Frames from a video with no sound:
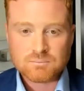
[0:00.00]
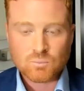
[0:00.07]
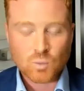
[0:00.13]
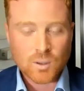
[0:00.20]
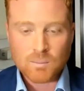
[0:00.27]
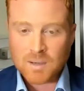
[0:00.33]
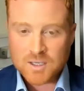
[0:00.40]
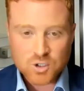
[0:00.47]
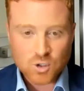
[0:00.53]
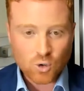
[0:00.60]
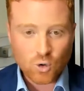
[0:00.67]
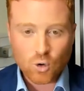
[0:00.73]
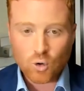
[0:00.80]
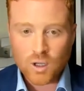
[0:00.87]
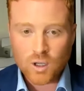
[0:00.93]
We must
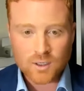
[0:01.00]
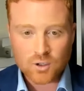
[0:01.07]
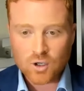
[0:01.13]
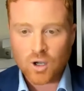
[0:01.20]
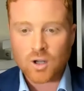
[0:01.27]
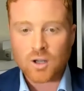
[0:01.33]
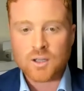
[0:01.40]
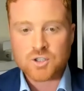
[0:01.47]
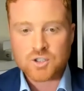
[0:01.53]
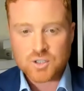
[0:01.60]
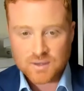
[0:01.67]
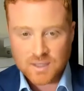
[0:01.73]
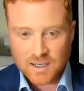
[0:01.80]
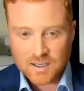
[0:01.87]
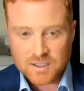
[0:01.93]
all acknowledge
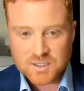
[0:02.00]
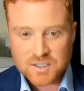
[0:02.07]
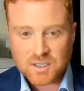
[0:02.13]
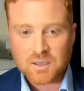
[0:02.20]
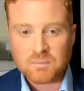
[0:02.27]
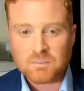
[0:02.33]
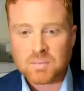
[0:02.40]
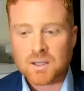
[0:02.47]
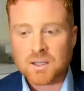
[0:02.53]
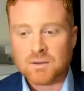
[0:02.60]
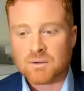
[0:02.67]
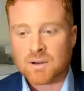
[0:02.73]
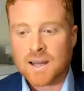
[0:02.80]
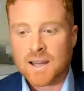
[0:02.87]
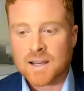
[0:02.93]
that it's a complete
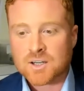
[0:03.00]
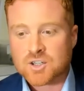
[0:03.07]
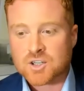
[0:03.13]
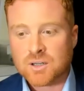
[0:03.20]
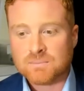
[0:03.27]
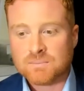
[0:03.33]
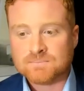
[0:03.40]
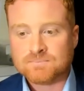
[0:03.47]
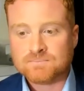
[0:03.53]
reaction.